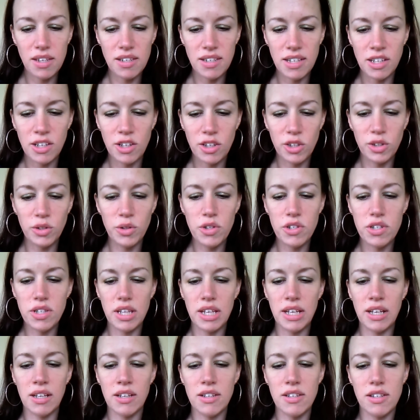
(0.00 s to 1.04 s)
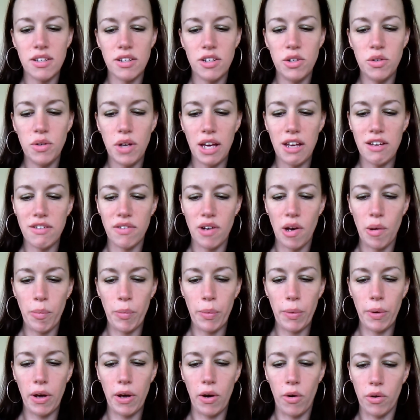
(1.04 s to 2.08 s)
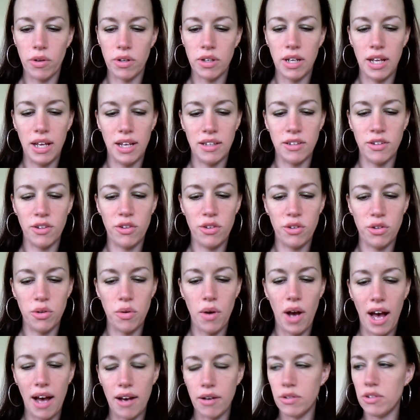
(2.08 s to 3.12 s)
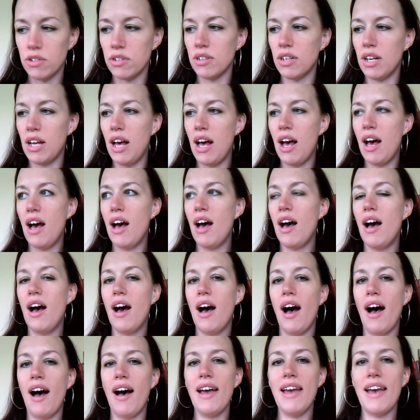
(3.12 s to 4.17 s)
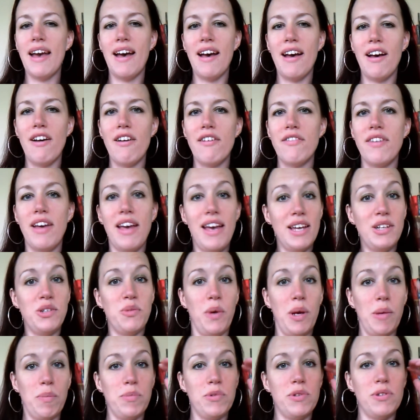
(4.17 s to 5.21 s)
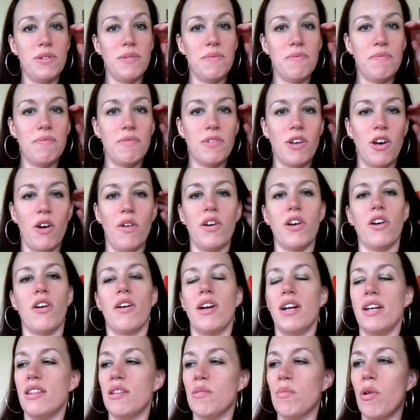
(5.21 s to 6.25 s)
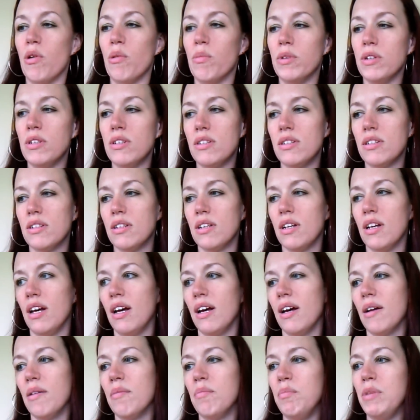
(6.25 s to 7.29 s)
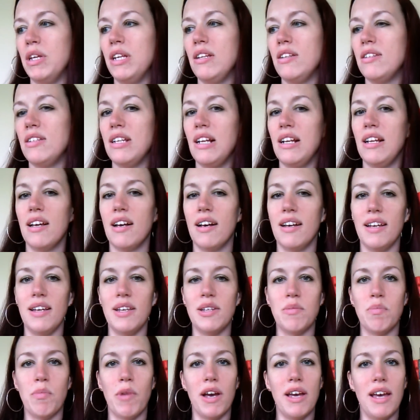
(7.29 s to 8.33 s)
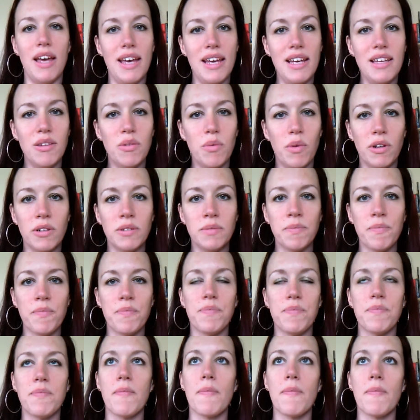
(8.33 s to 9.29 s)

This includes things you gave up on and threw out. I have 8 whips going on at the moment. Mini Celia is my 8th one,